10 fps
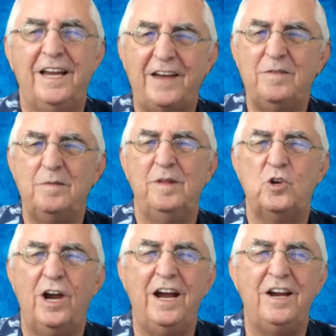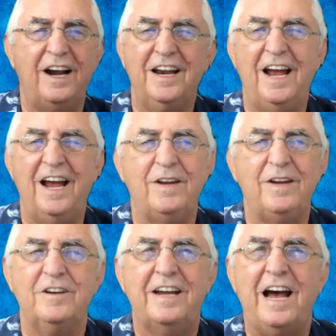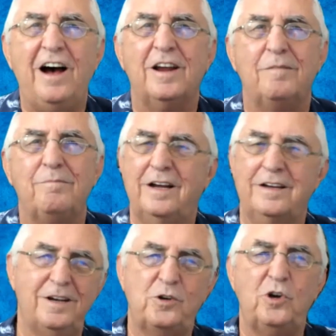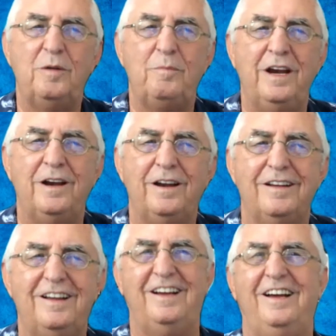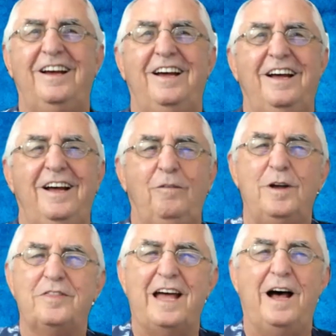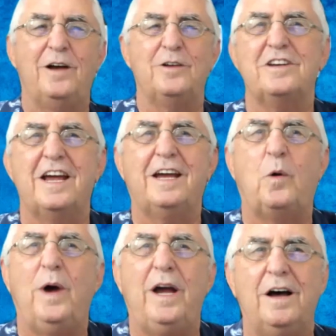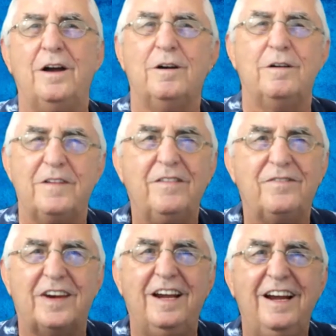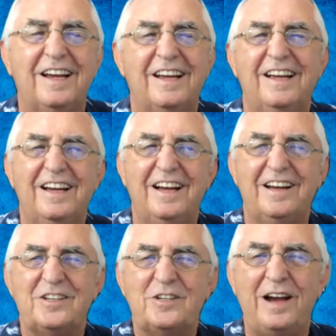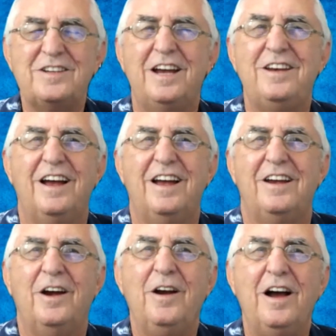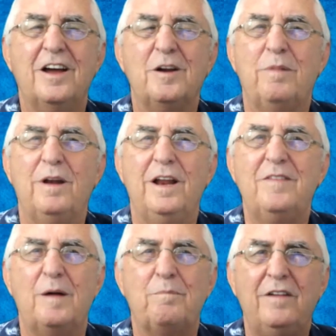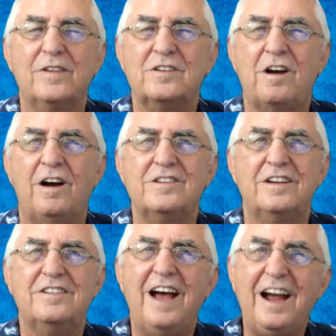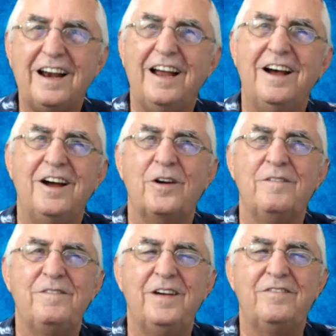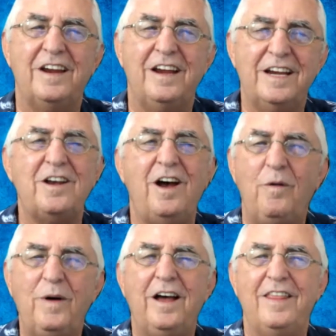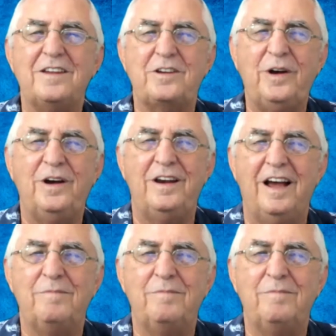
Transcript: I gave him the change. I didn't have to even count it because it should have been at 1,000, take away 150. So I said, you're not going to believe that breakfast costs exactly 150. He said, oh, well, that's good.